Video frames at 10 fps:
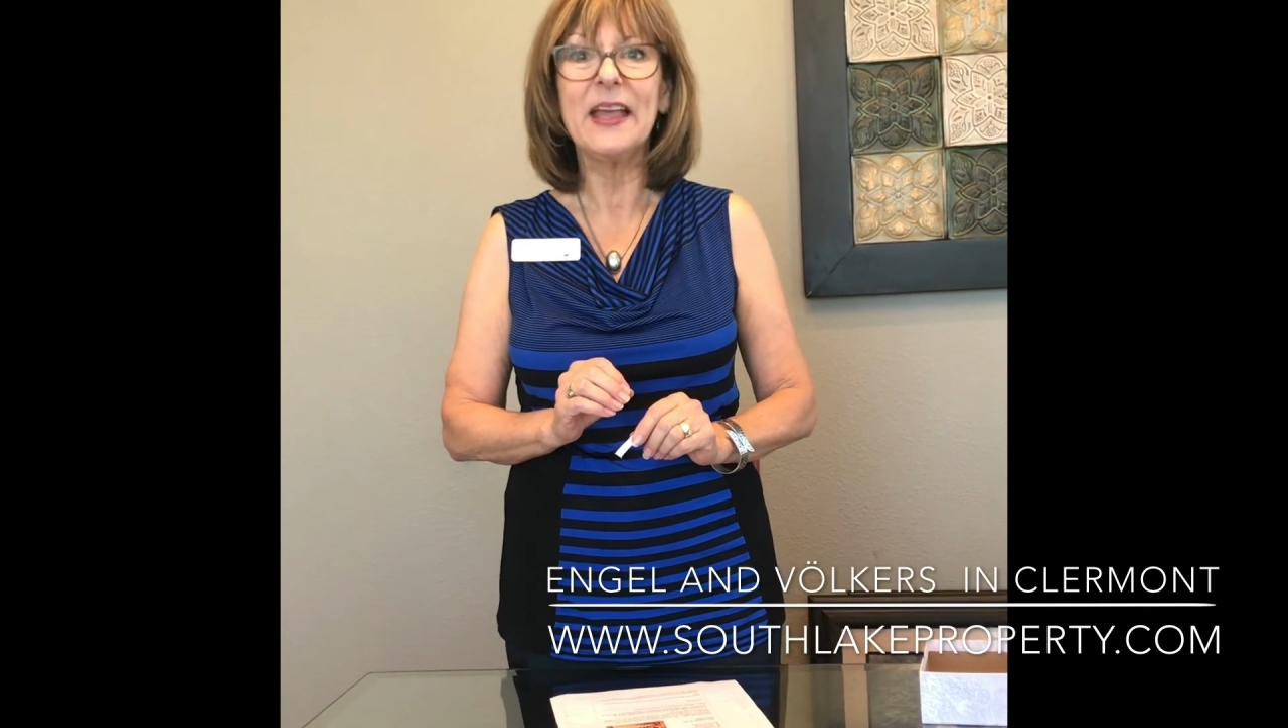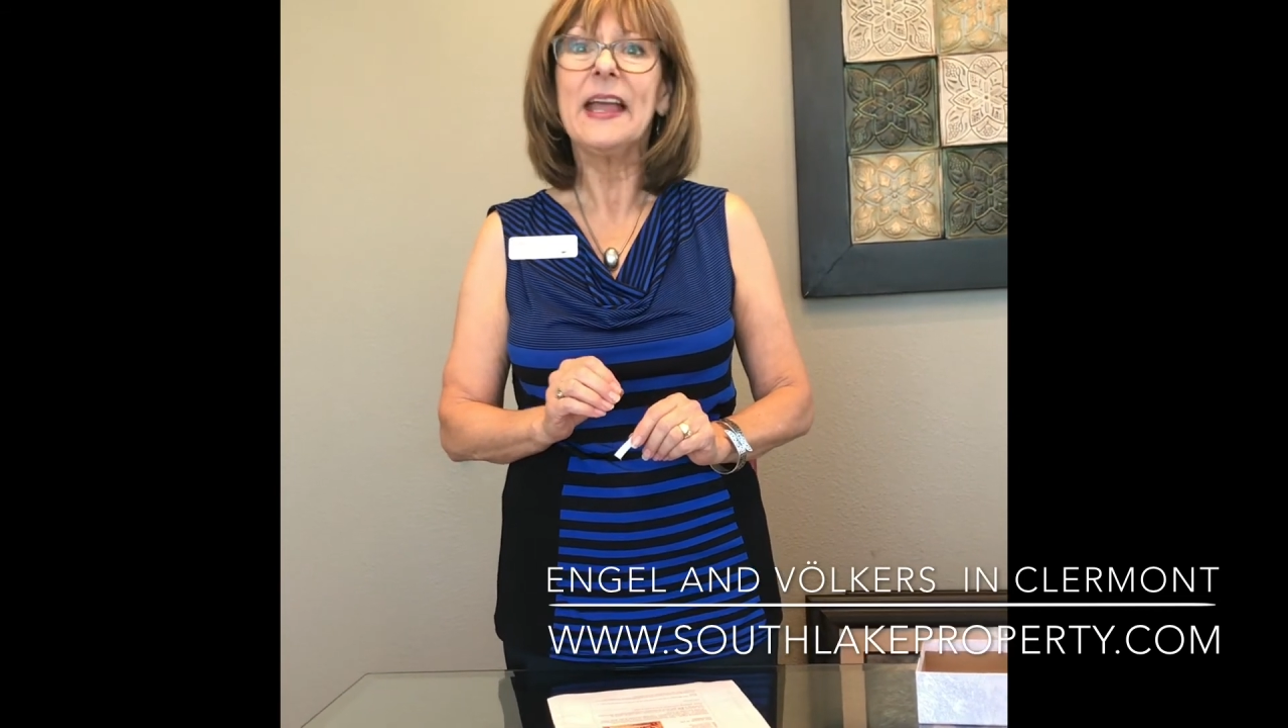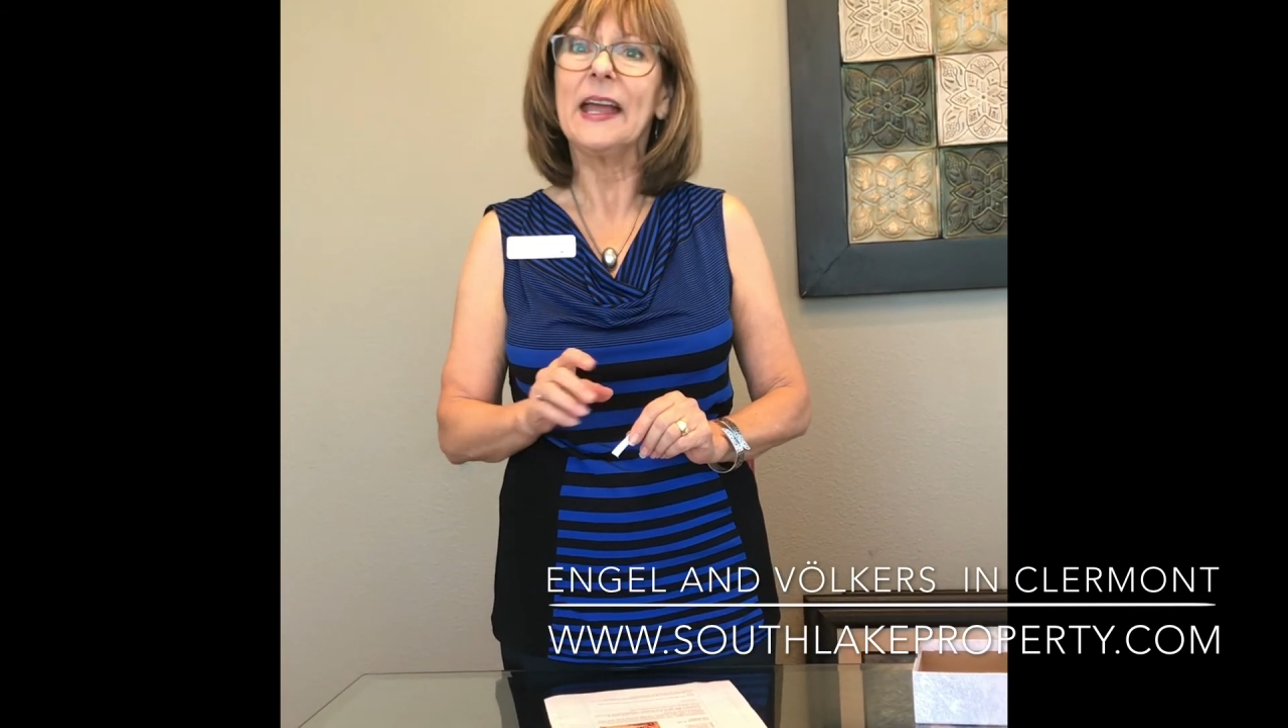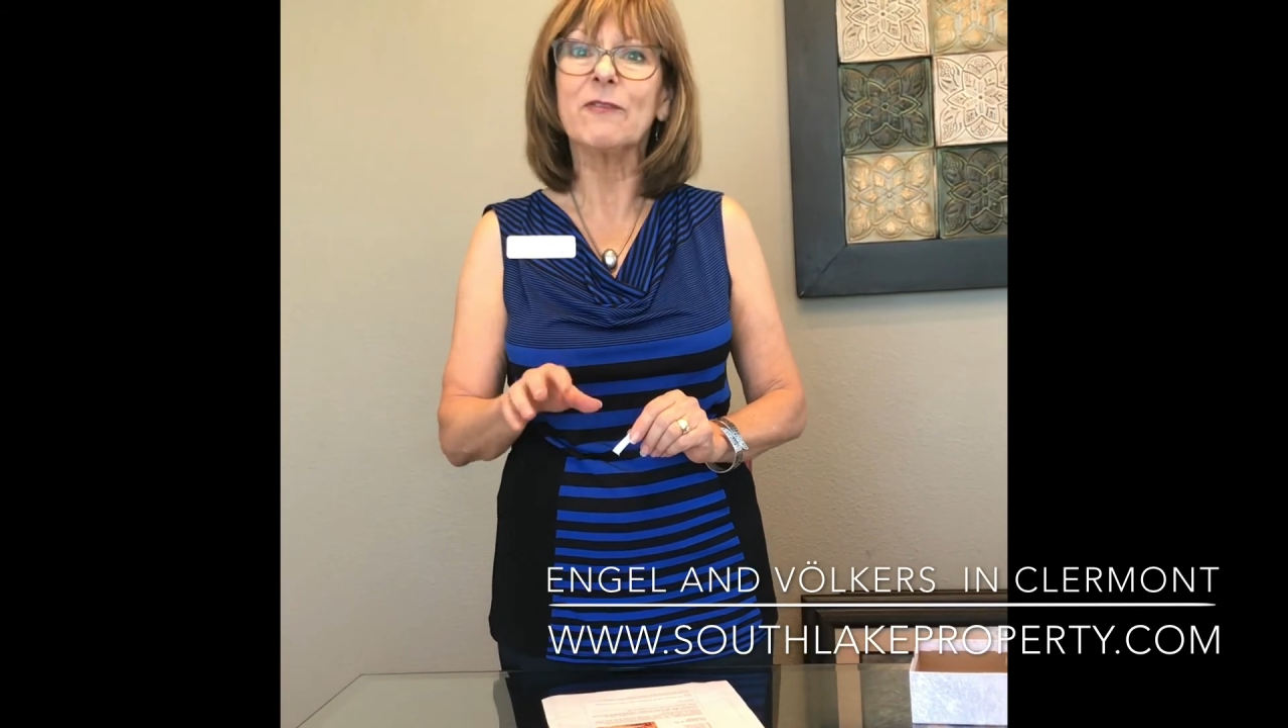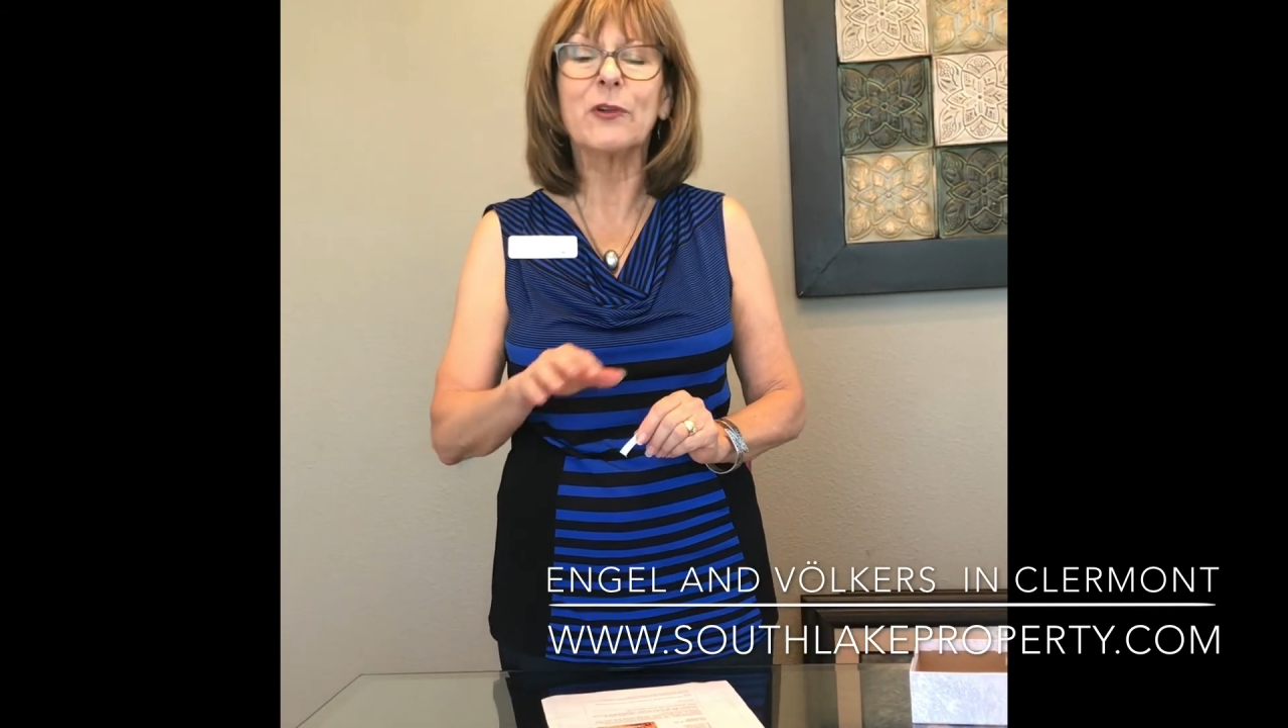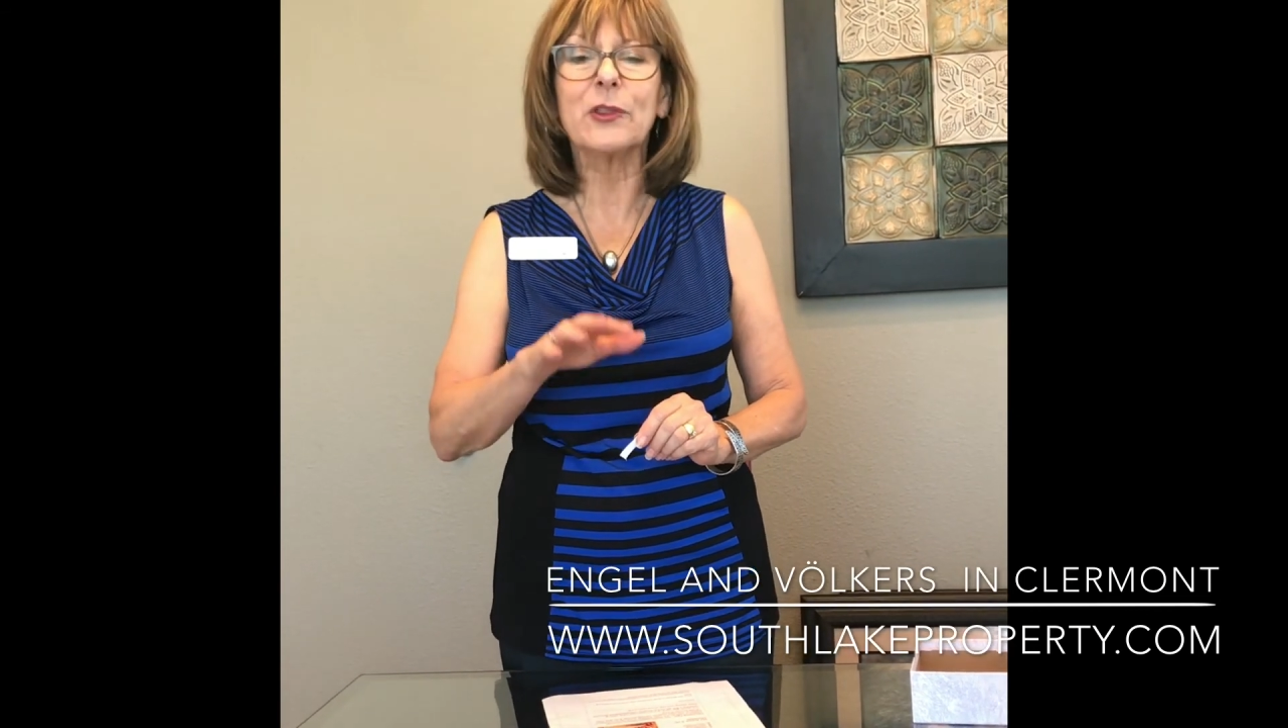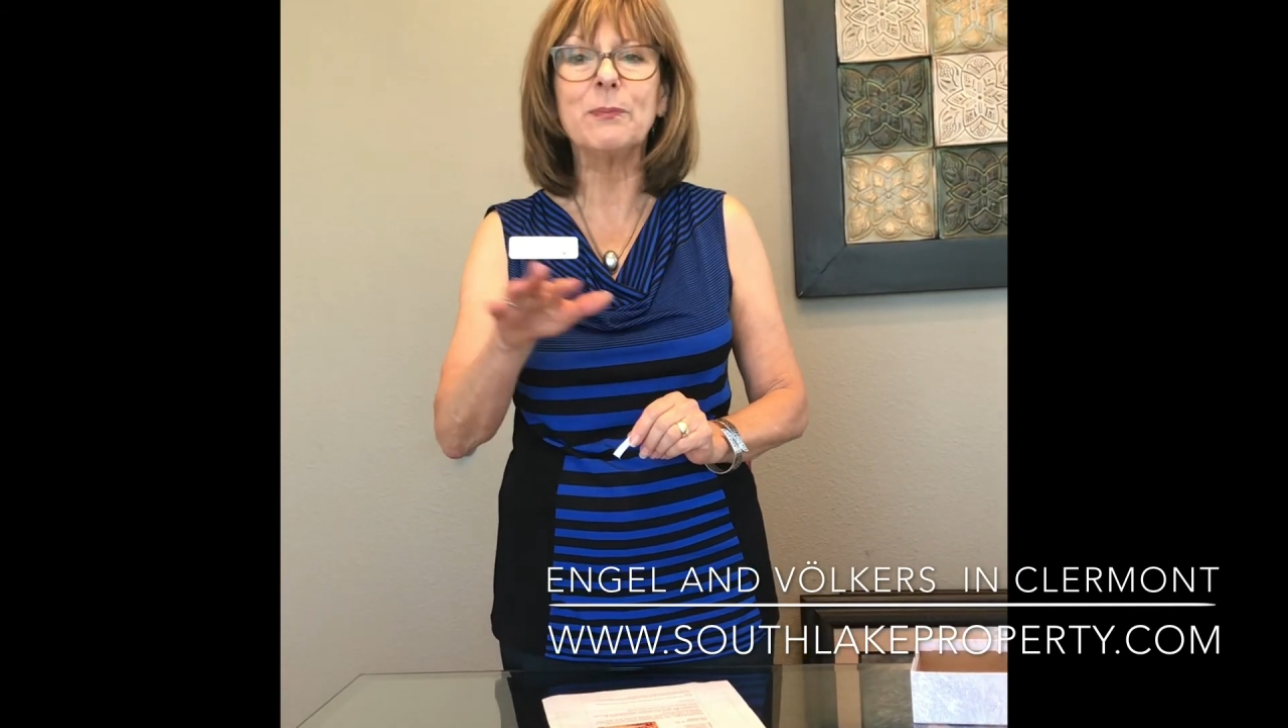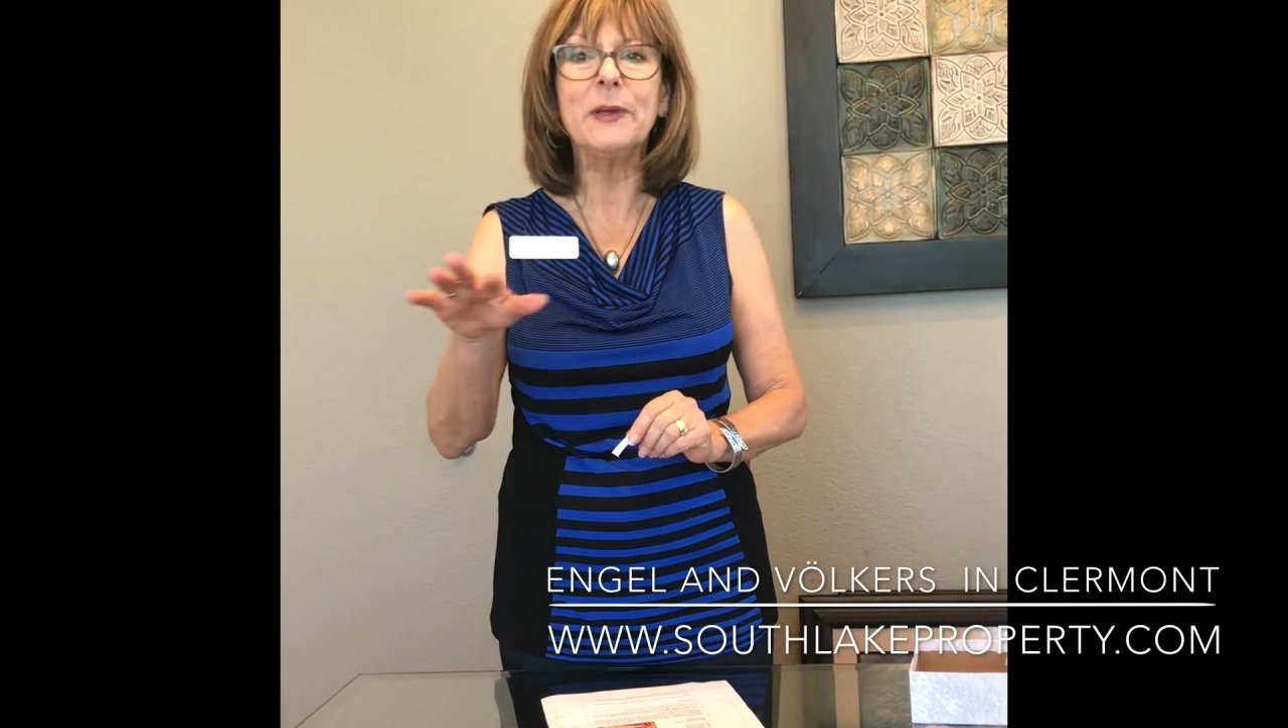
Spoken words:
and for the